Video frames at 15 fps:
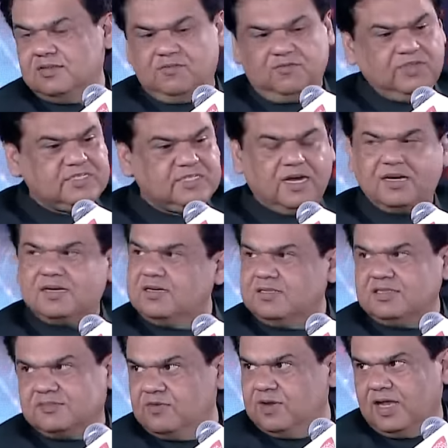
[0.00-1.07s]
we started
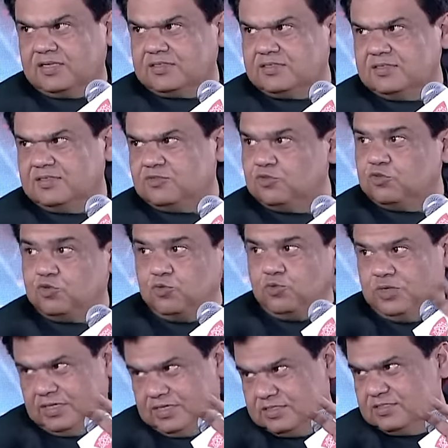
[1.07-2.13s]
this from last year, so two
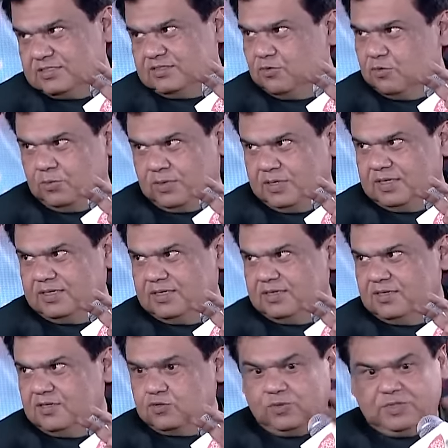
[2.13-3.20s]
years over.
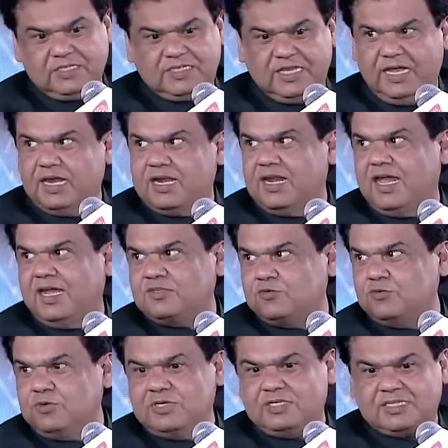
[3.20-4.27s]
So these 8 lakh
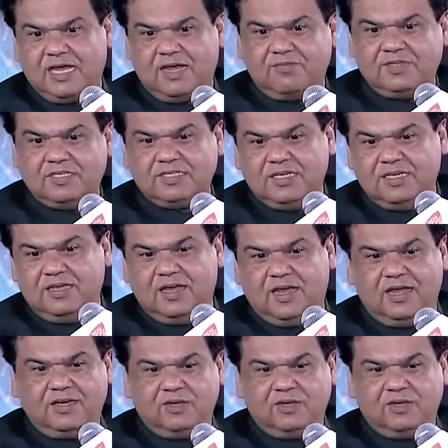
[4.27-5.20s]
students have this AI